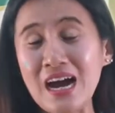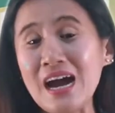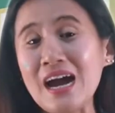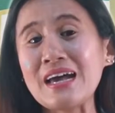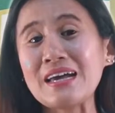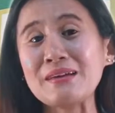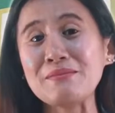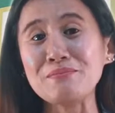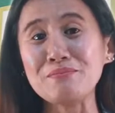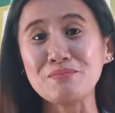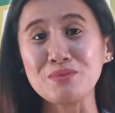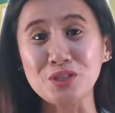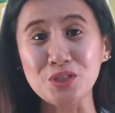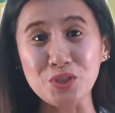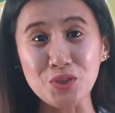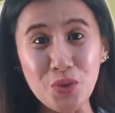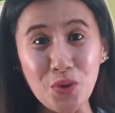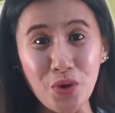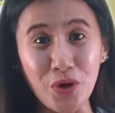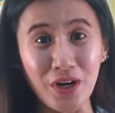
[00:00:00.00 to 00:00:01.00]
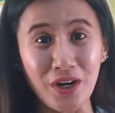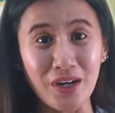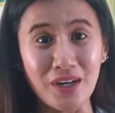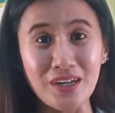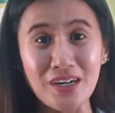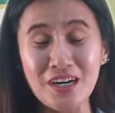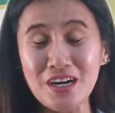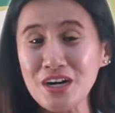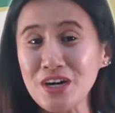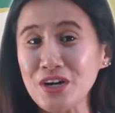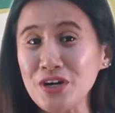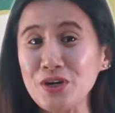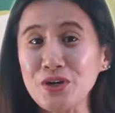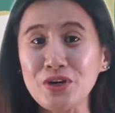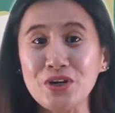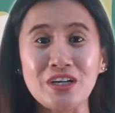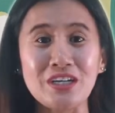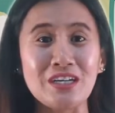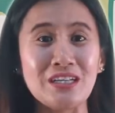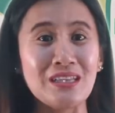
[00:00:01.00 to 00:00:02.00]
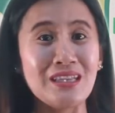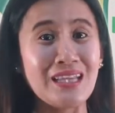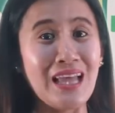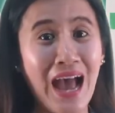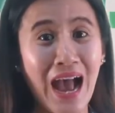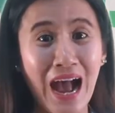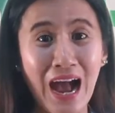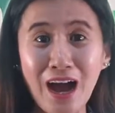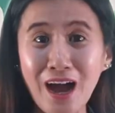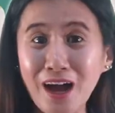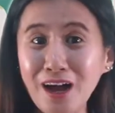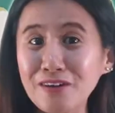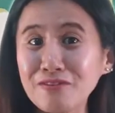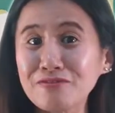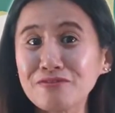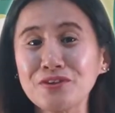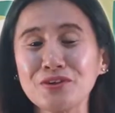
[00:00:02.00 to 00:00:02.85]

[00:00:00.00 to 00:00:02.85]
I am sure you're gonna laugh,